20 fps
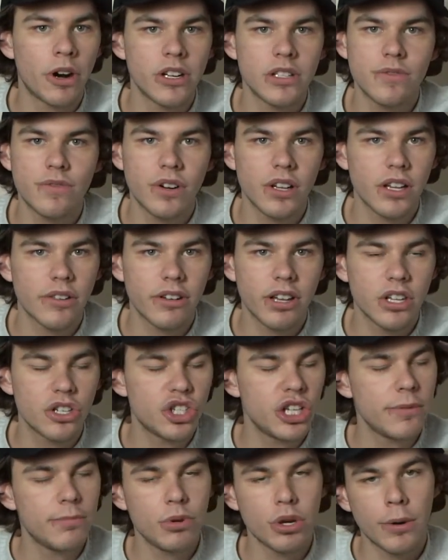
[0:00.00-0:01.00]
It's really, really
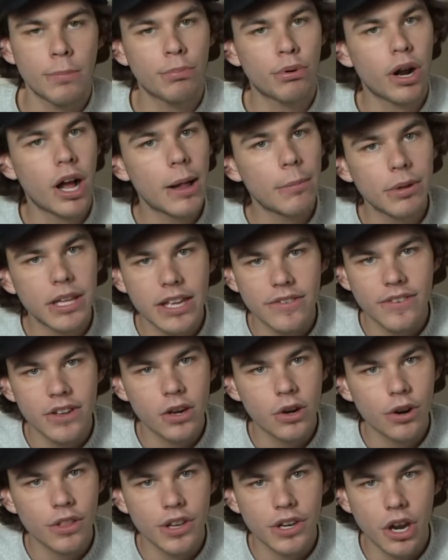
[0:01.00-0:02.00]
cheap. You could probably even
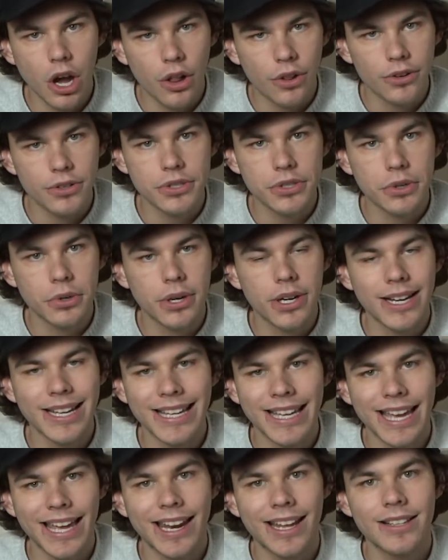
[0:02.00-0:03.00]
go to the dollar store
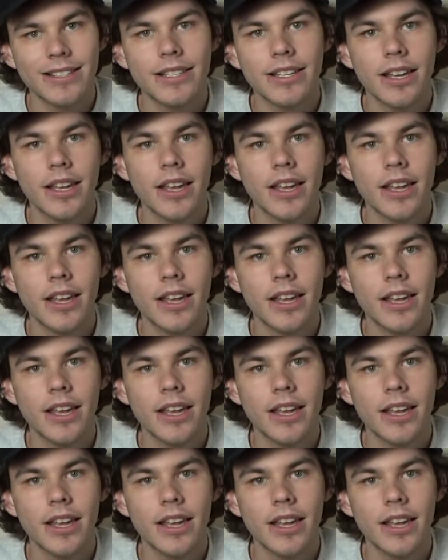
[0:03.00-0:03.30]
and get it.